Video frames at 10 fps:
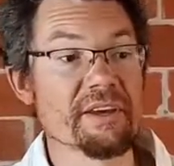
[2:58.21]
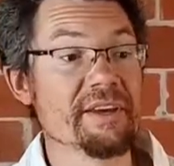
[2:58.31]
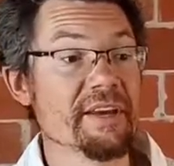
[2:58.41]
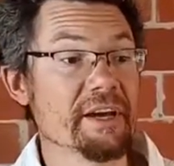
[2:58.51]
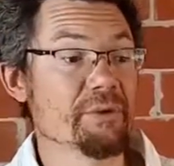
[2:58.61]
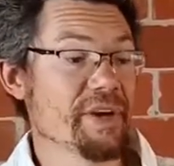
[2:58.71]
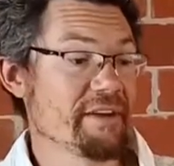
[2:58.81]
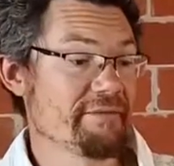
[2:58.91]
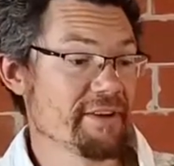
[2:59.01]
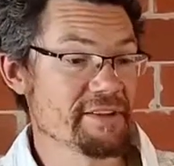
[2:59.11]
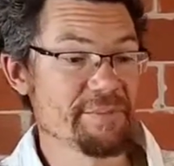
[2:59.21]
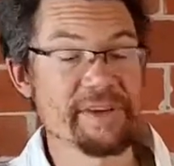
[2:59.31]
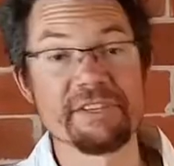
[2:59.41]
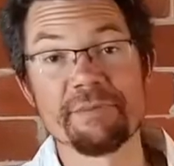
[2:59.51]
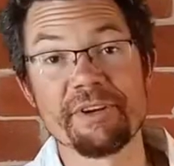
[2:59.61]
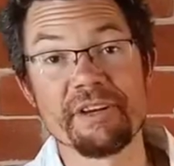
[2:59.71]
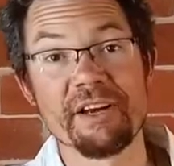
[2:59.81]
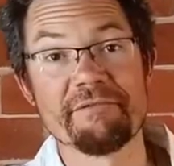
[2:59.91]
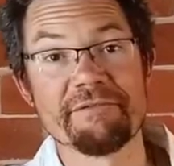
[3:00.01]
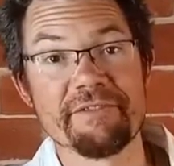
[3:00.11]
Here we have a specimen
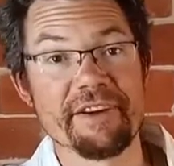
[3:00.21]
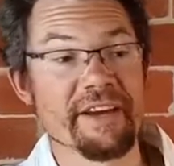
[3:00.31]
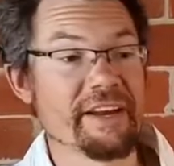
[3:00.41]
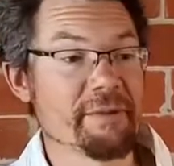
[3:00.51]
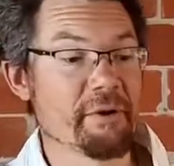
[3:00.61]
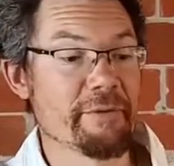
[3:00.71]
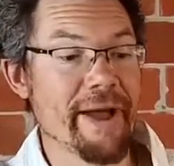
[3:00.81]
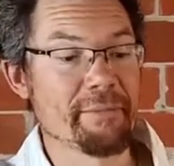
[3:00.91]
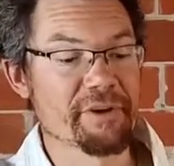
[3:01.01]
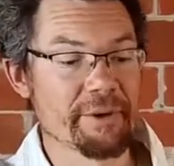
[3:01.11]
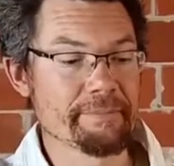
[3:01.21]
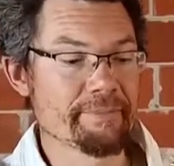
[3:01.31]
of Adenium Arabicum.